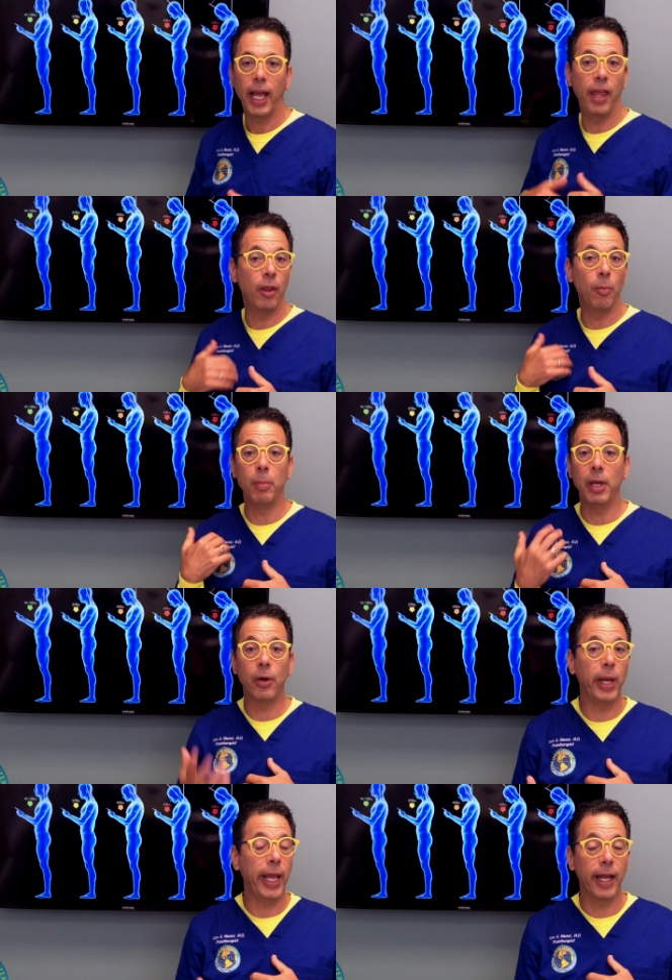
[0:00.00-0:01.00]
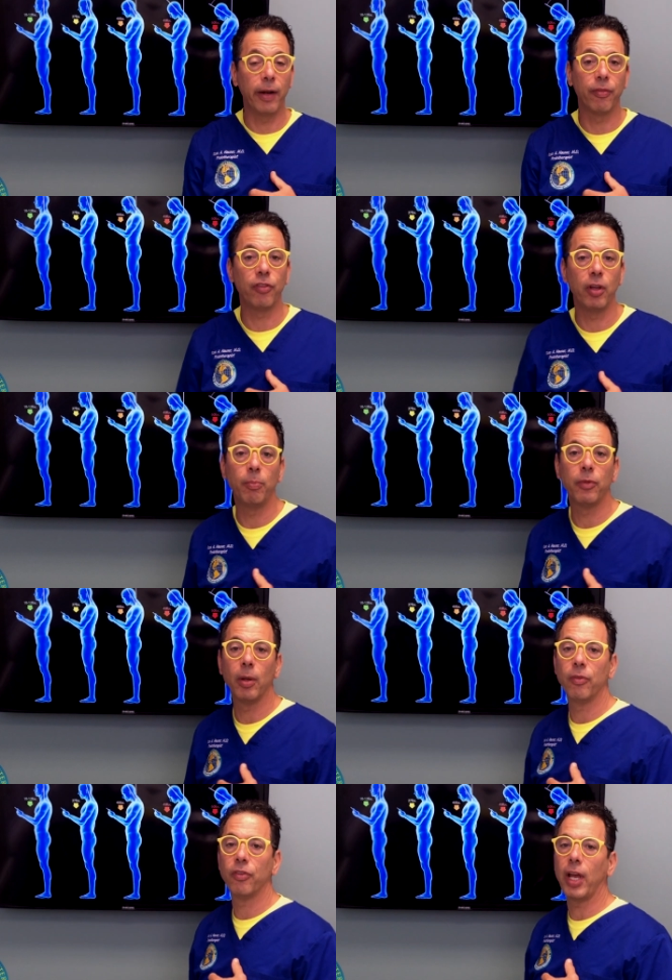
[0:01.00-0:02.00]
and the myriad of
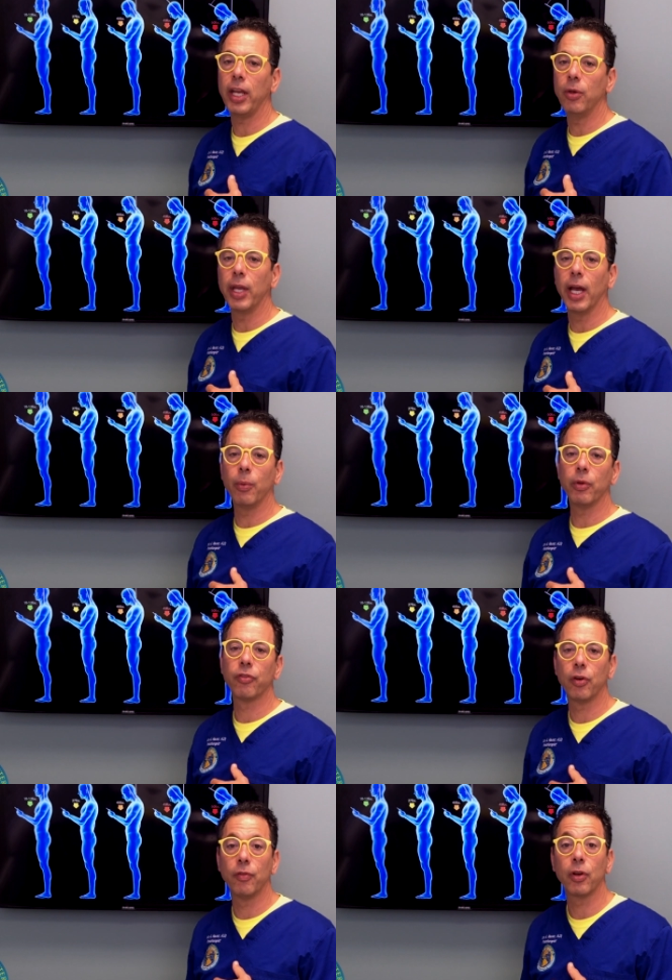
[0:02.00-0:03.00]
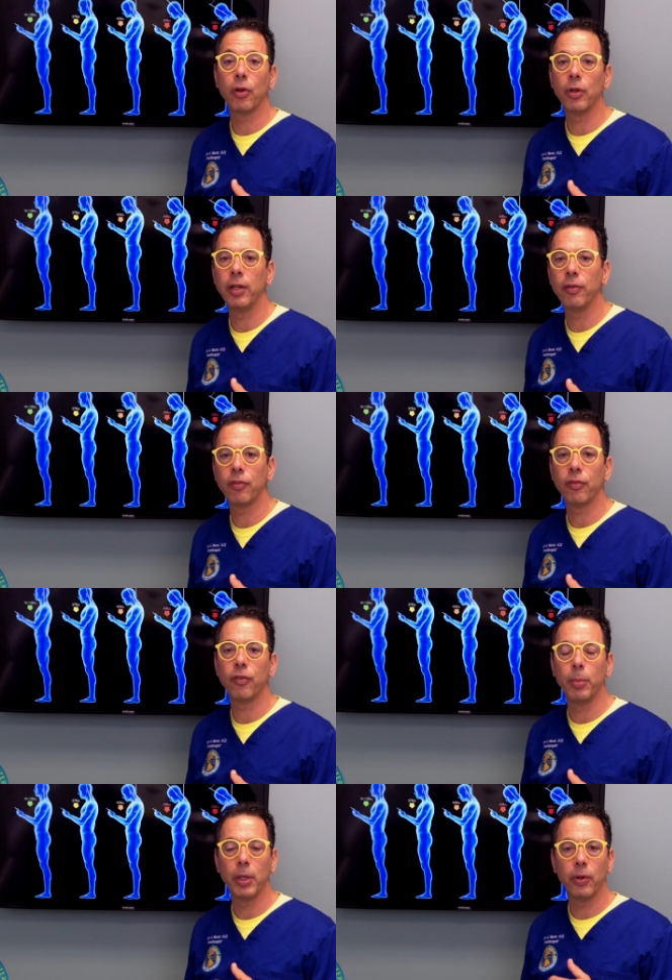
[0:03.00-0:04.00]
symptoms that you get with cervical
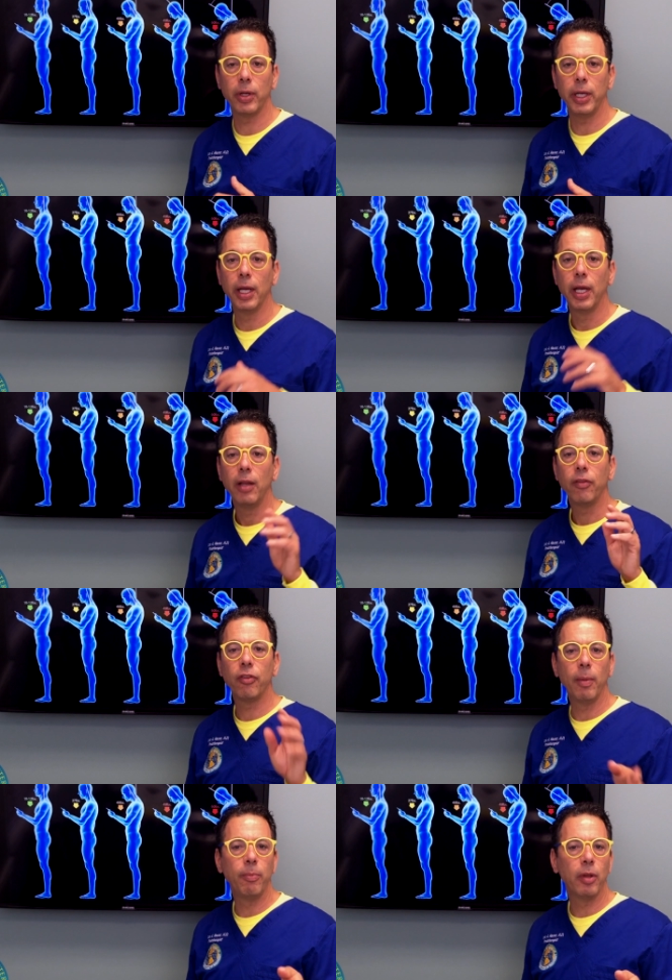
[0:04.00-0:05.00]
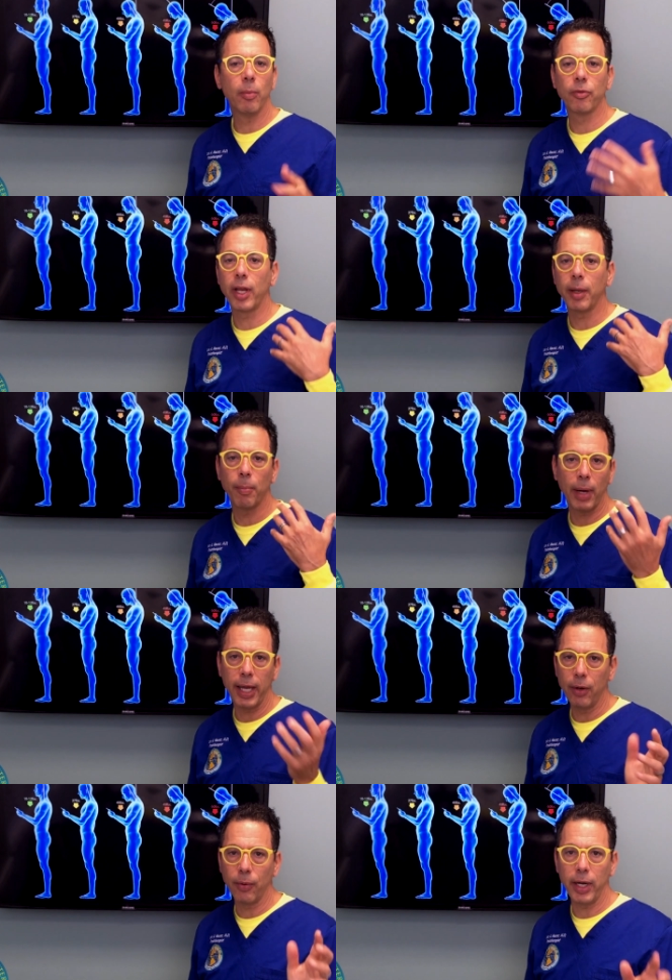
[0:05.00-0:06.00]
instability symptoms like
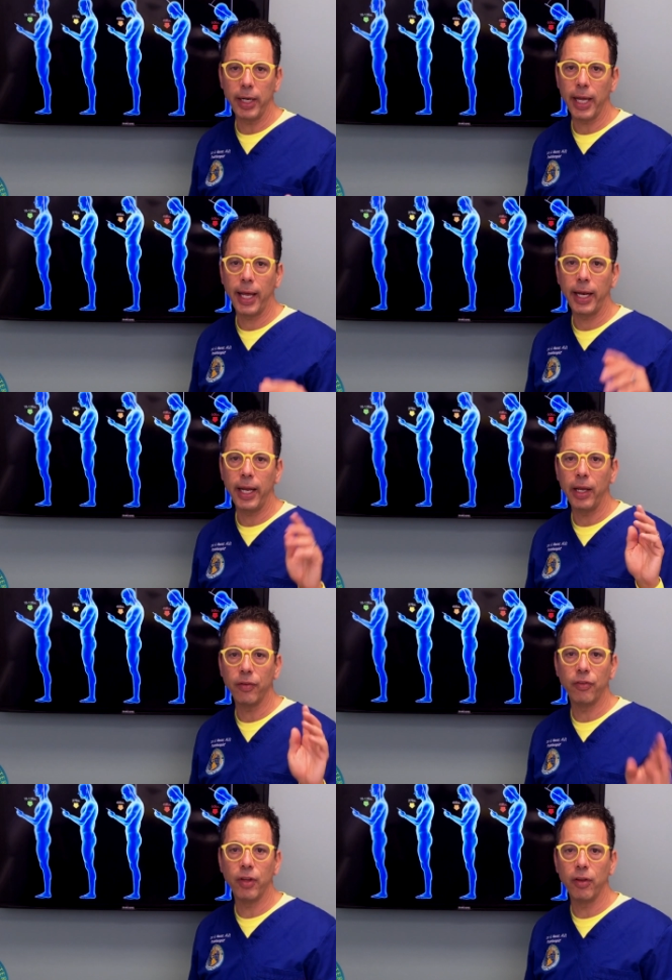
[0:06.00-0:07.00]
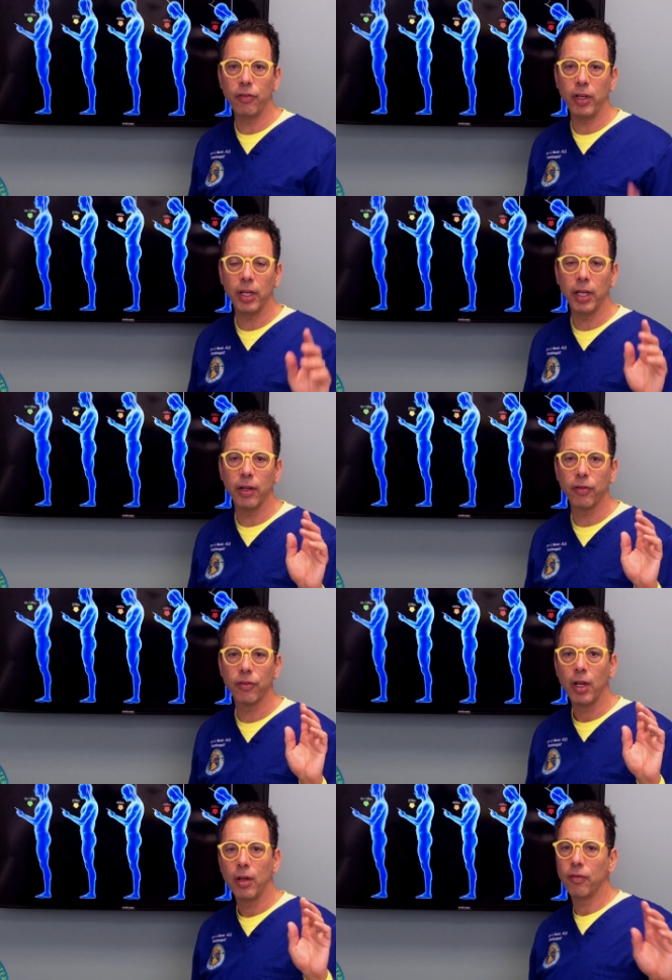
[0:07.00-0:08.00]
migraine headaches
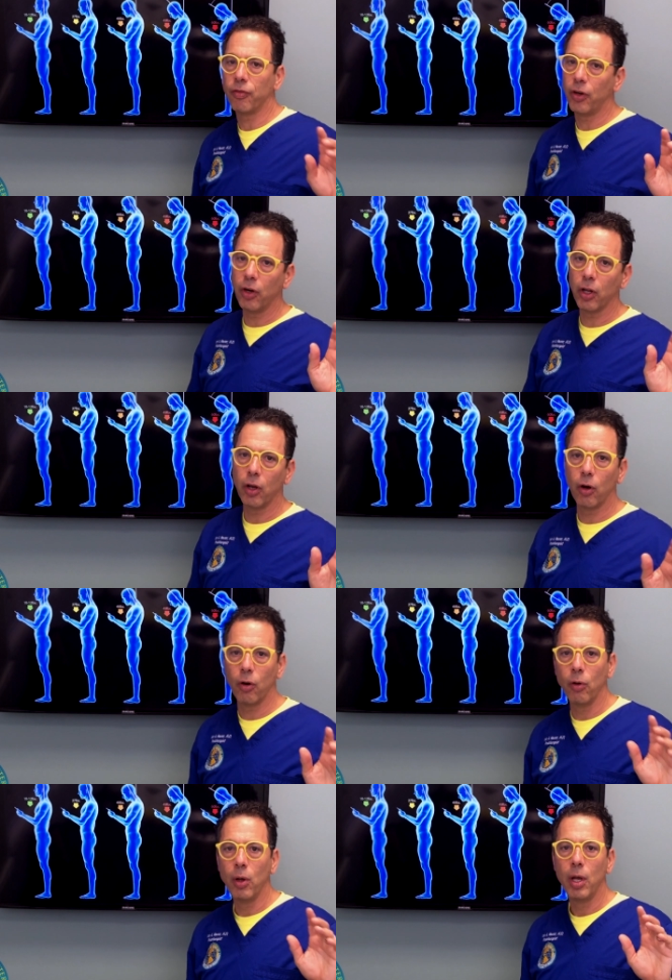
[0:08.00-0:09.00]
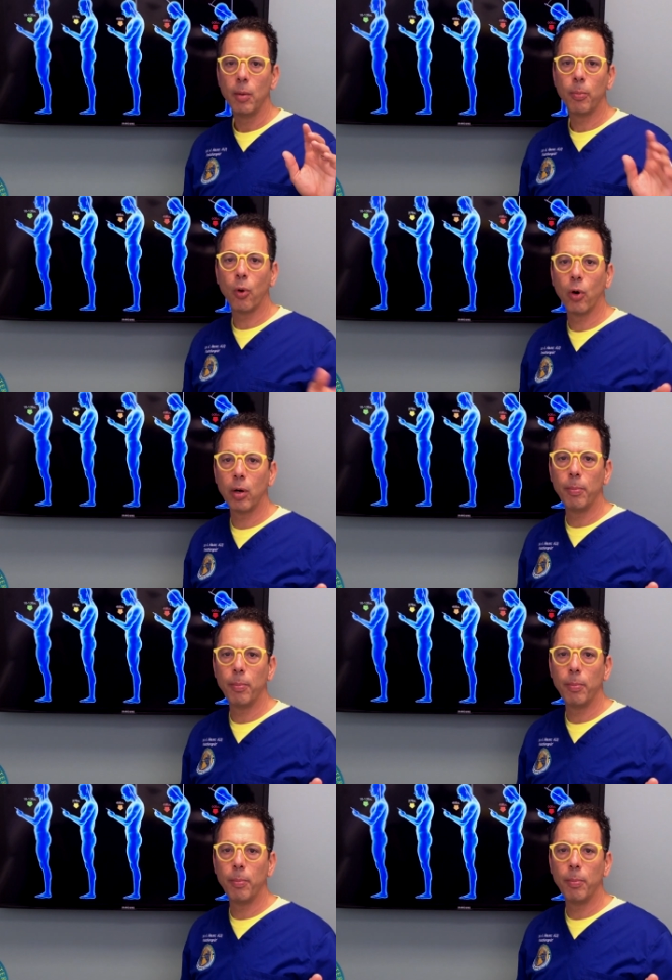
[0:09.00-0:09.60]
dizziness vertigo poor